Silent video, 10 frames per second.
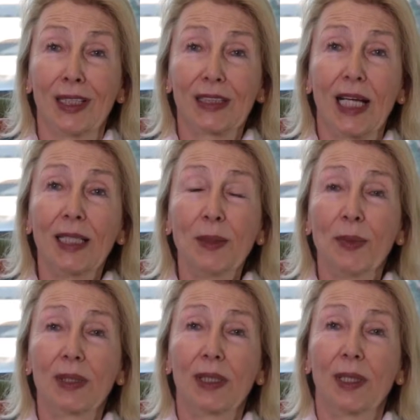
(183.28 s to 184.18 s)

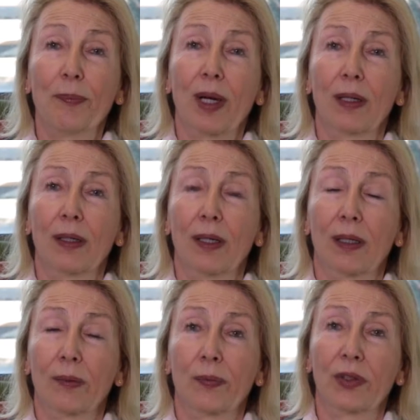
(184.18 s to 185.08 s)
excitement
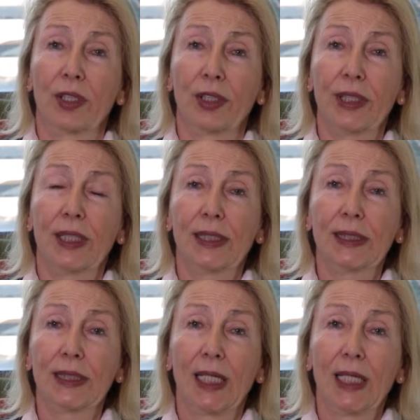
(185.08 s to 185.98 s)
about with the
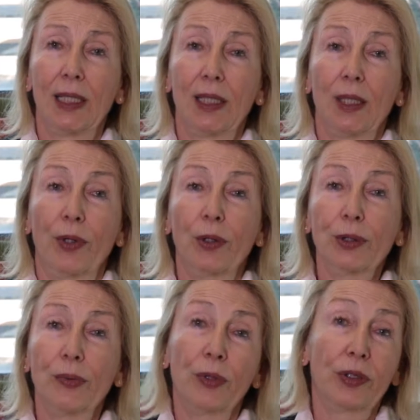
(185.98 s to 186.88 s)
readers. We
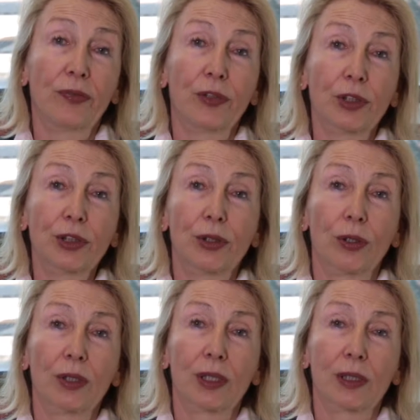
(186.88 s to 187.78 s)
also were the first
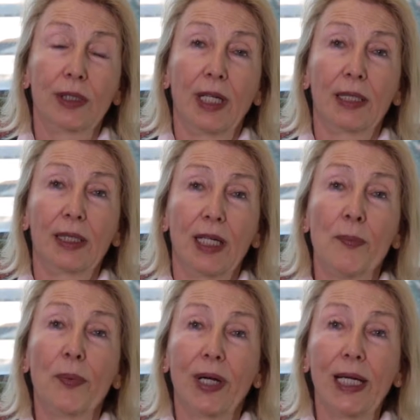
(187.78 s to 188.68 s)
journal that
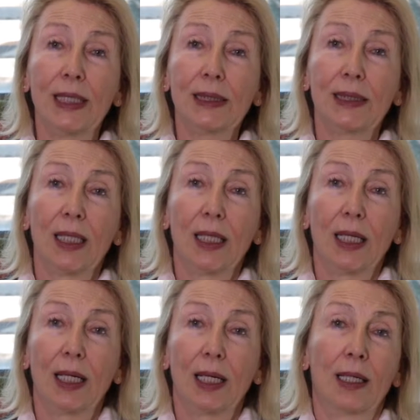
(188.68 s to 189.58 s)
embraced
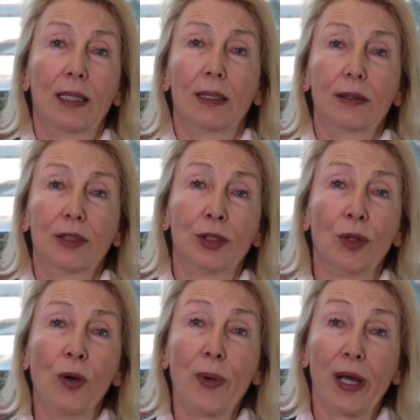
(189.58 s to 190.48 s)

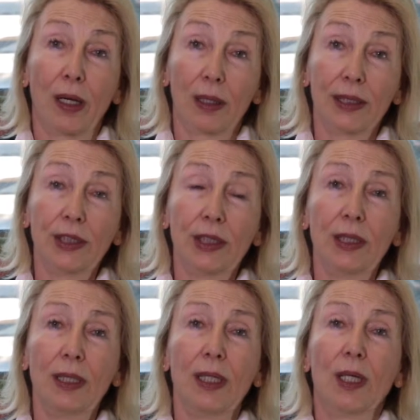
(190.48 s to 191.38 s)
genome
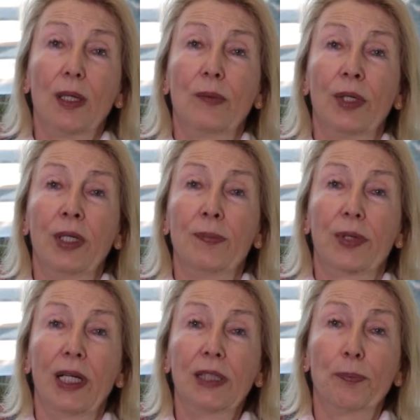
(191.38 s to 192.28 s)
biology. We
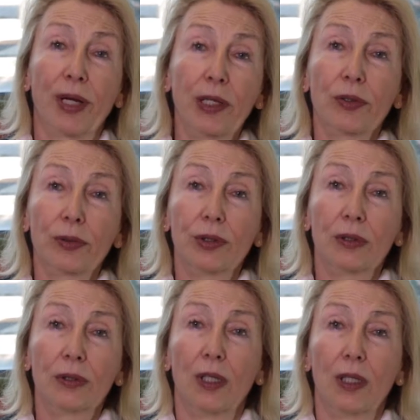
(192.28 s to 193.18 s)
embraced breakthrough
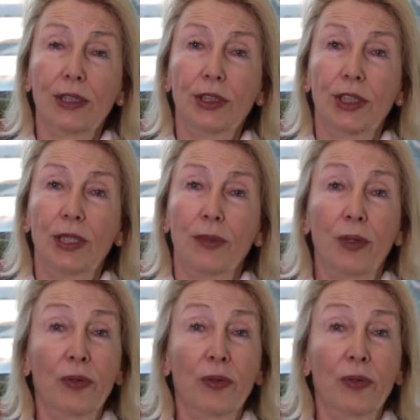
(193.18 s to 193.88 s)
technology. We